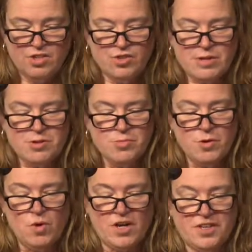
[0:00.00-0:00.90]
UW
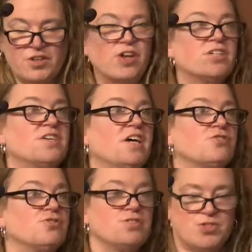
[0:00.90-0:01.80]
Milwaukee
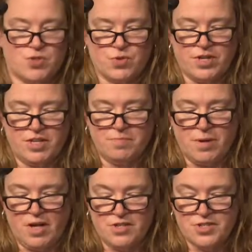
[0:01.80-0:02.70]
architectural historian
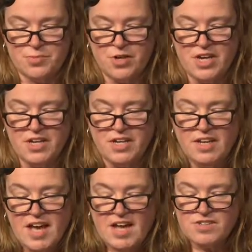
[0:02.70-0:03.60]
Paul Sprague
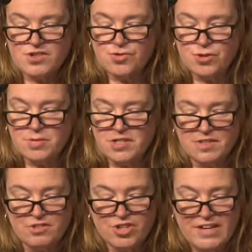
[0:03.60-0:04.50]
has
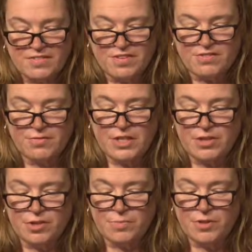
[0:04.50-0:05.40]
attributed the genesis of the
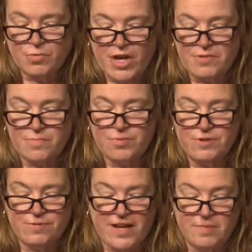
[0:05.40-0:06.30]
Erdman Wright
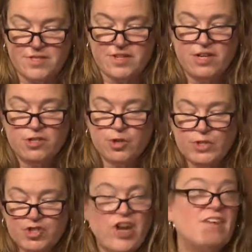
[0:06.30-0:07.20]
prefabs to
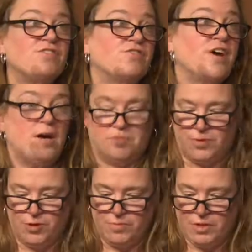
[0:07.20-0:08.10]
a chance
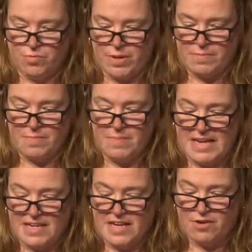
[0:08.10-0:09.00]
stop Erdman
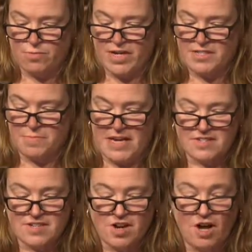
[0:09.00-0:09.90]
made at Wright's
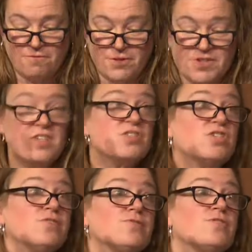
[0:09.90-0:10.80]
Madison office
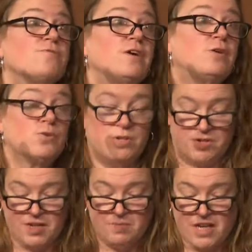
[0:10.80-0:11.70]
to use the phone
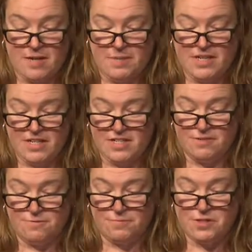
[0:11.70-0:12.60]
sometime in
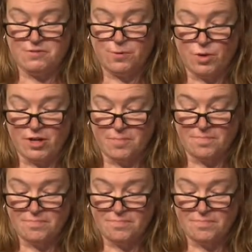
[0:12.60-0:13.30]
1954.